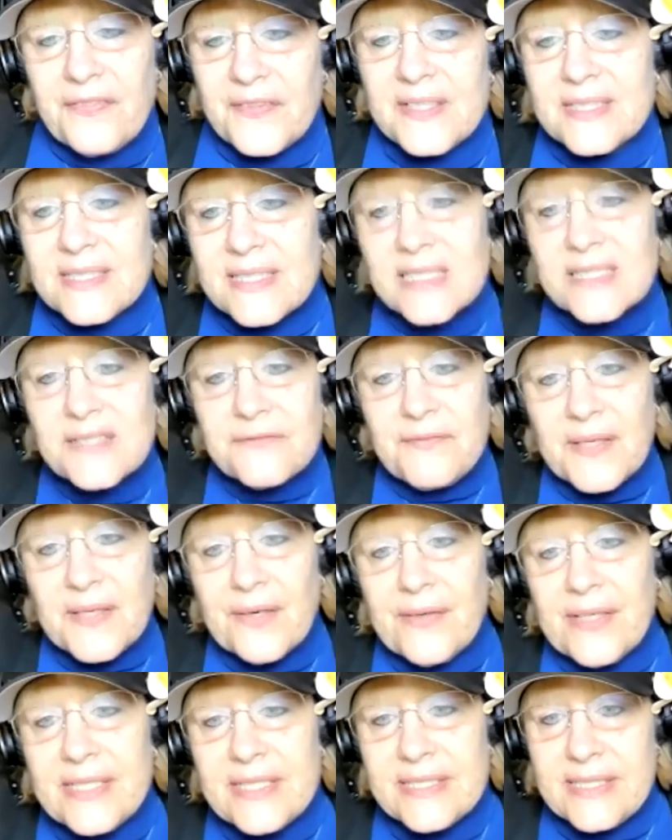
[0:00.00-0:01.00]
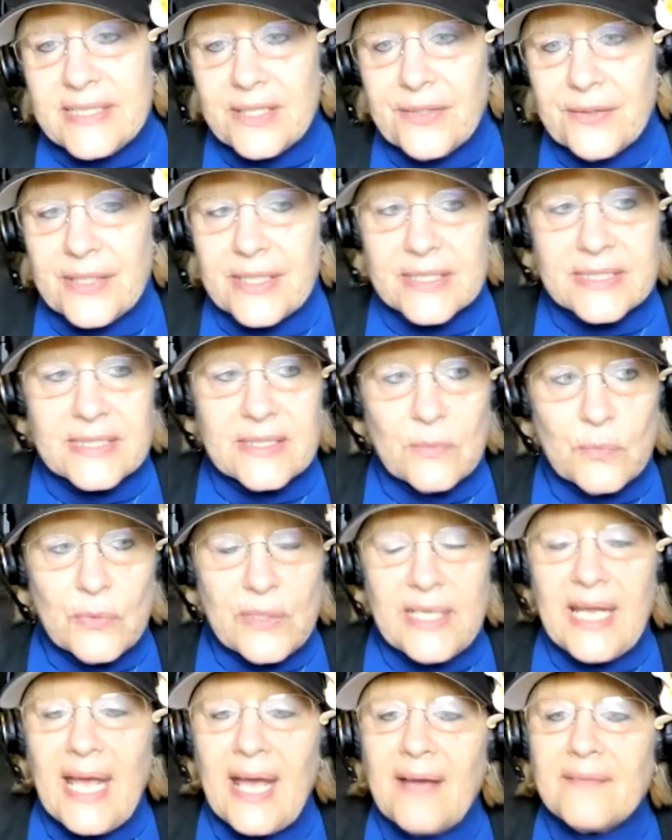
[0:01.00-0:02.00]
this is very serious, and
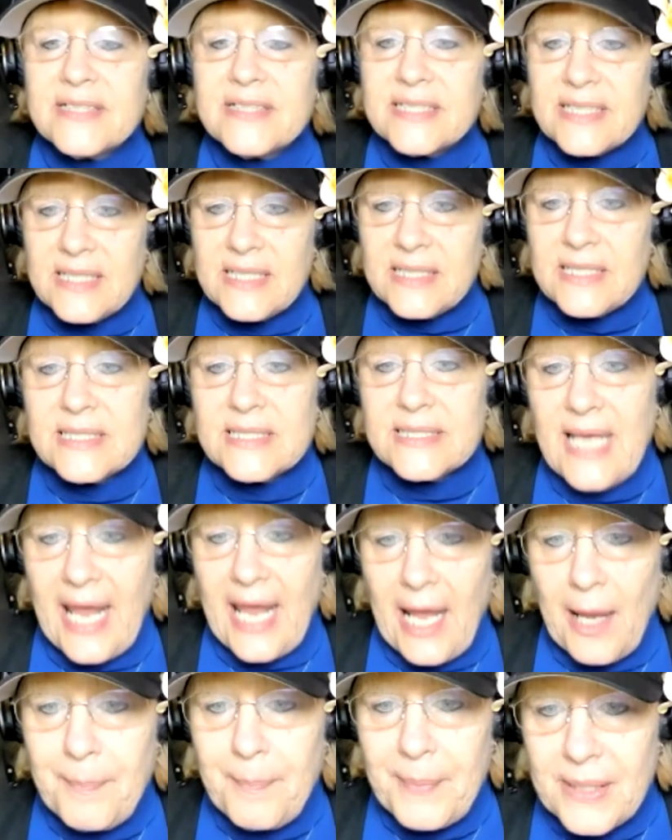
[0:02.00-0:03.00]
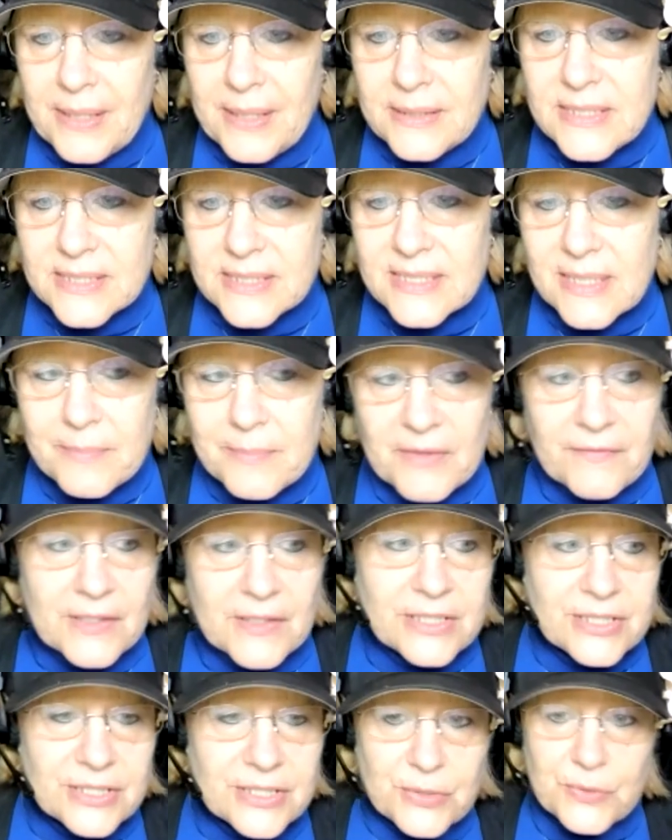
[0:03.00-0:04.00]
we have seen this happen to some of
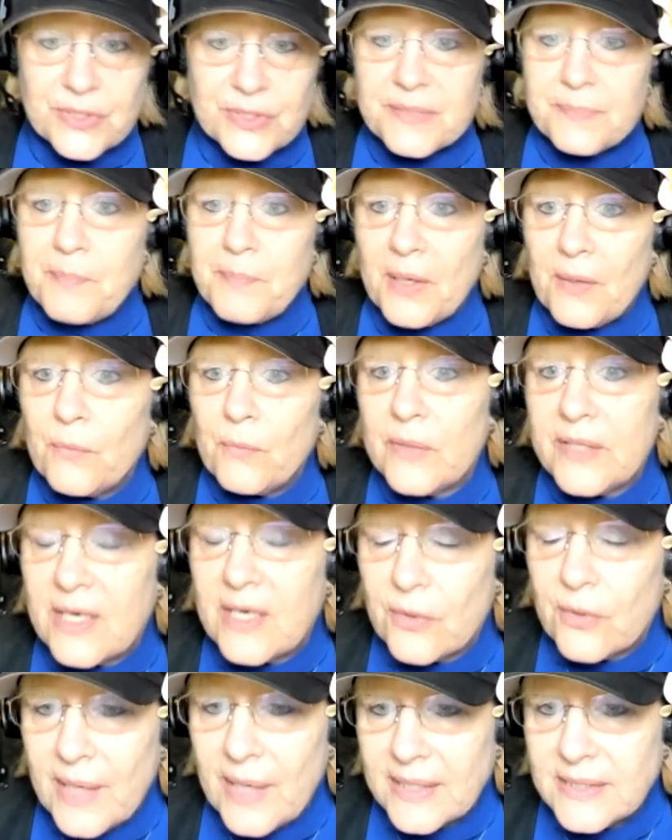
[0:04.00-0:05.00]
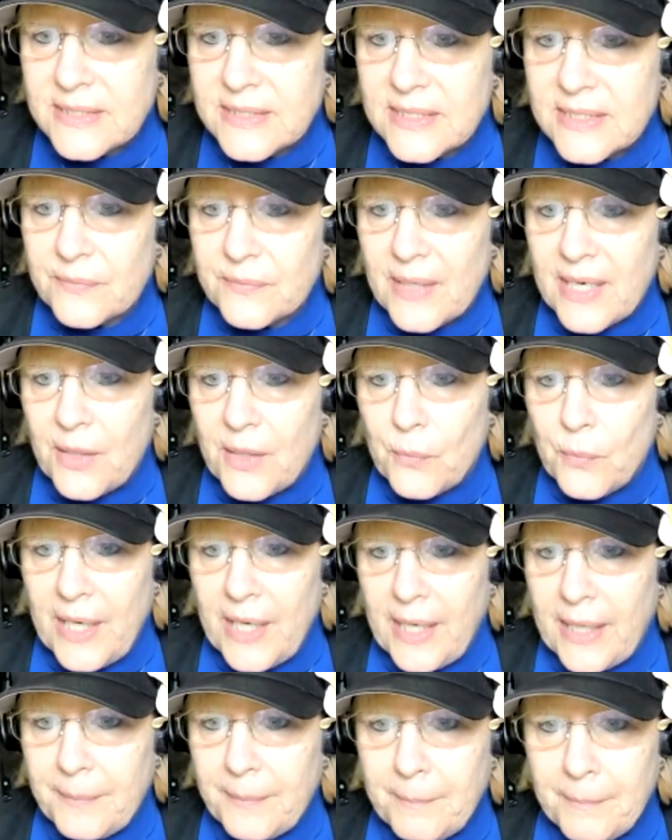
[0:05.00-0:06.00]
our students, but we corrected it right
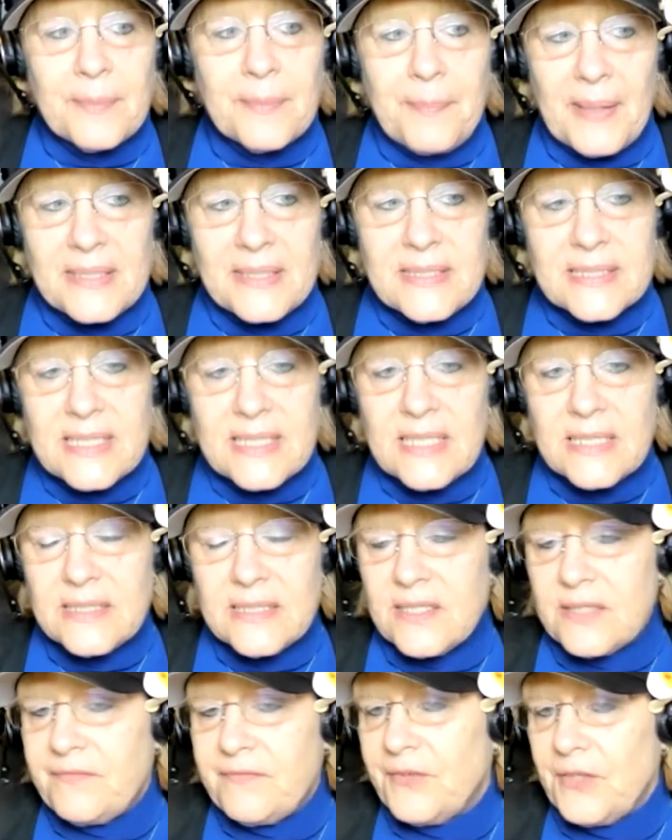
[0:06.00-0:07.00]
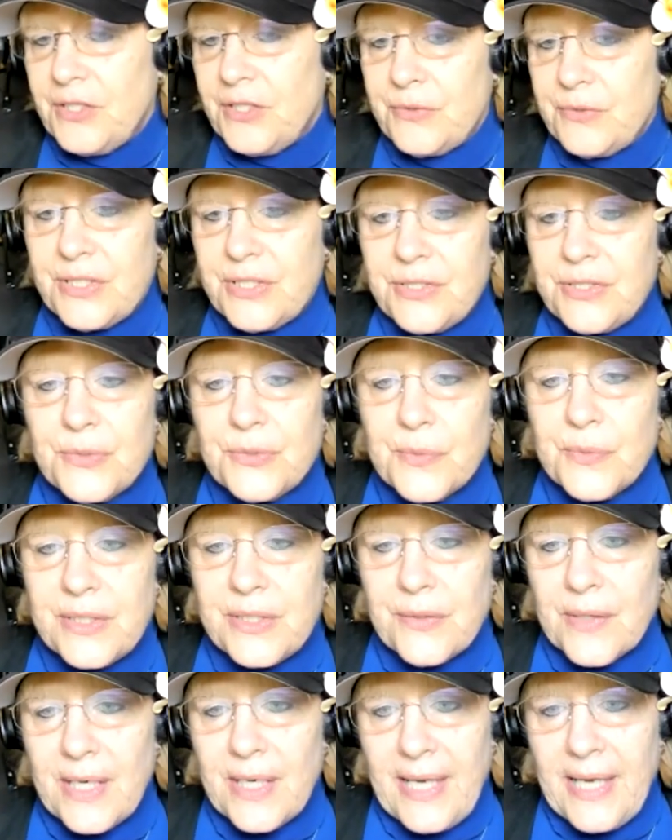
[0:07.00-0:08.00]
away. The best thing for you to do when
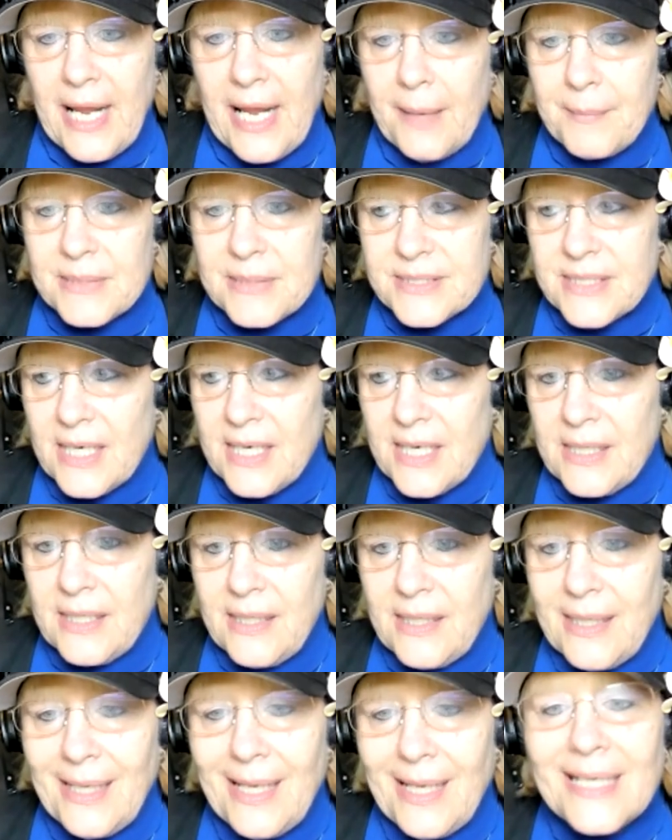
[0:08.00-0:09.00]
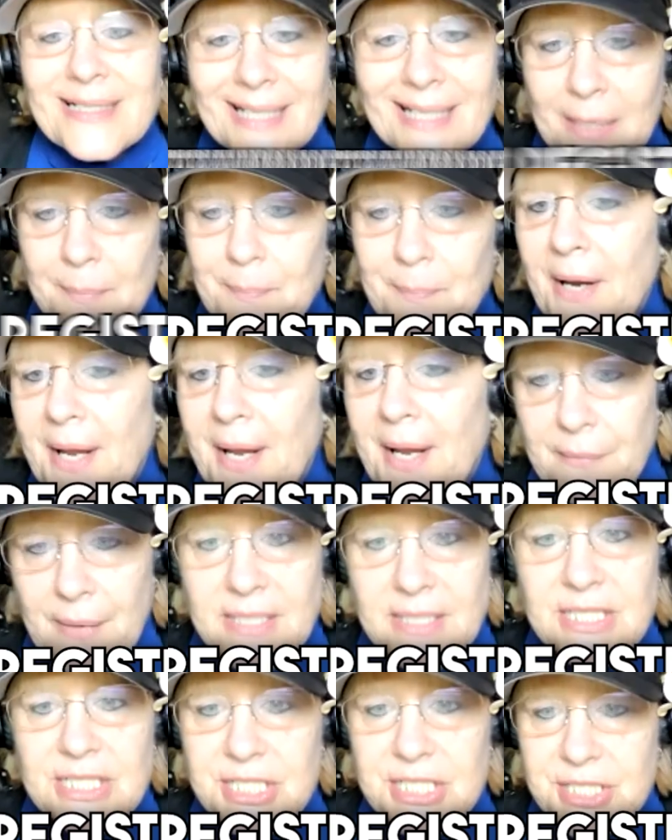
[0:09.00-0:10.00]
you're on Amazon is get brand
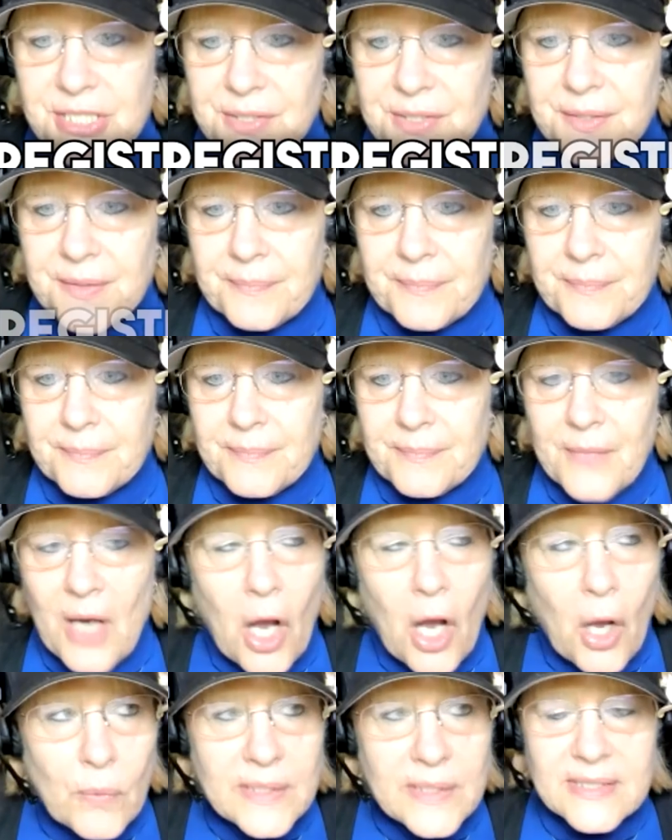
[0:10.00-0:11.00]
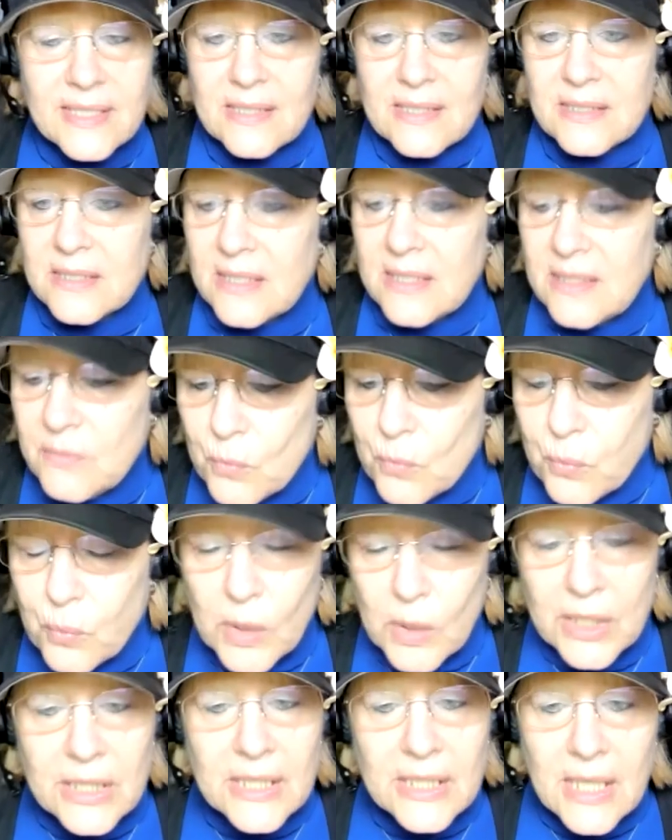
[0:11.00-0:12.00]
registered always get
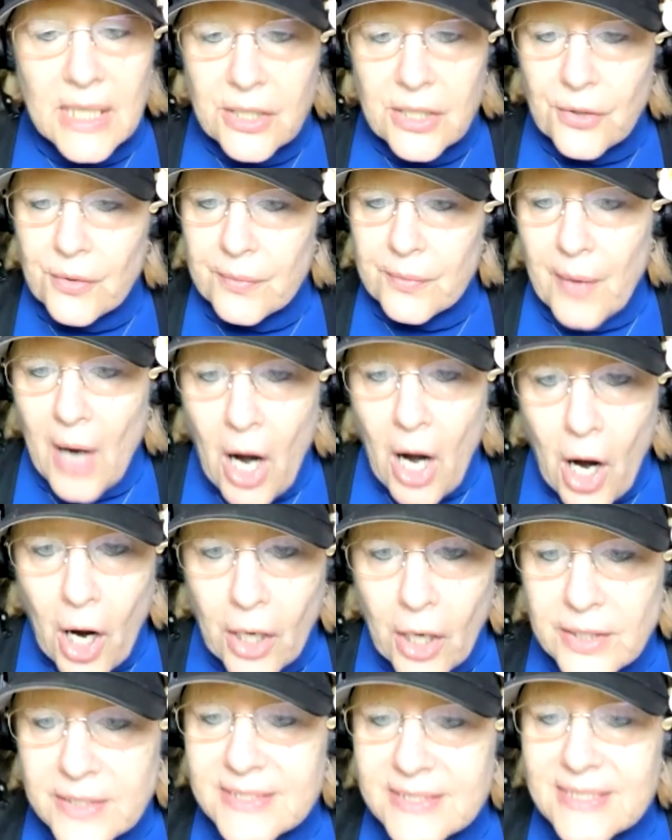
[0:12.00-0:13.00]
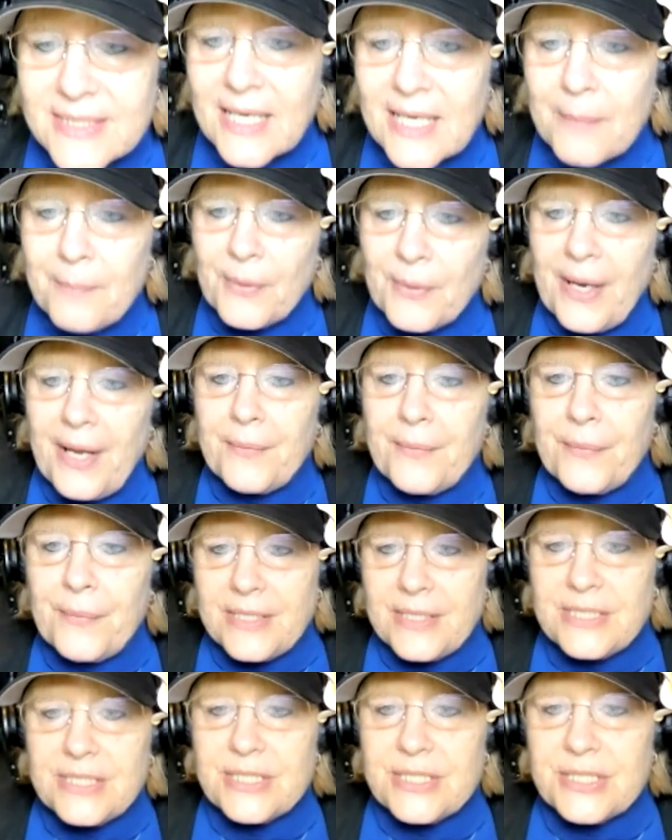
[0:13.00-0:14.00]
work your hardest to get brand
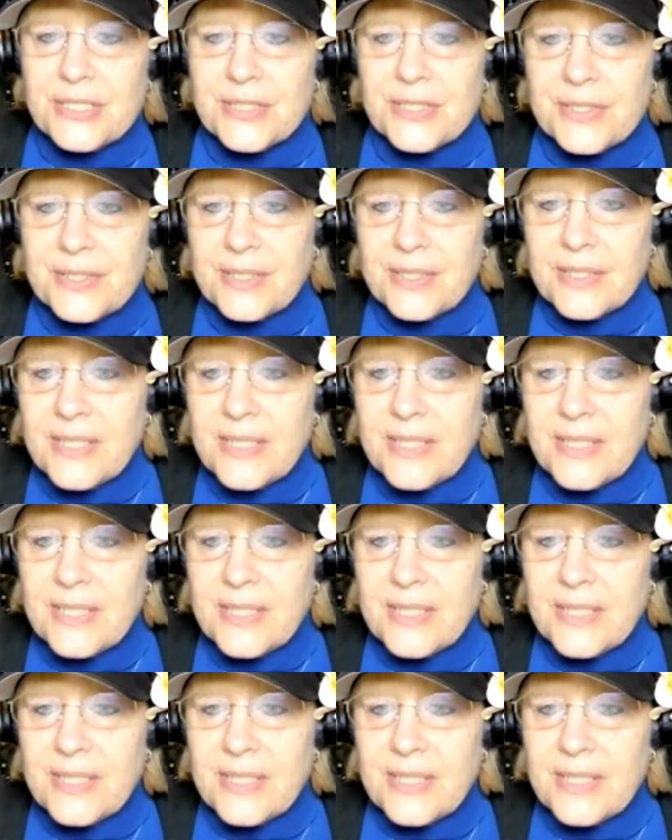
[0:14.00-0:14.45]
registered.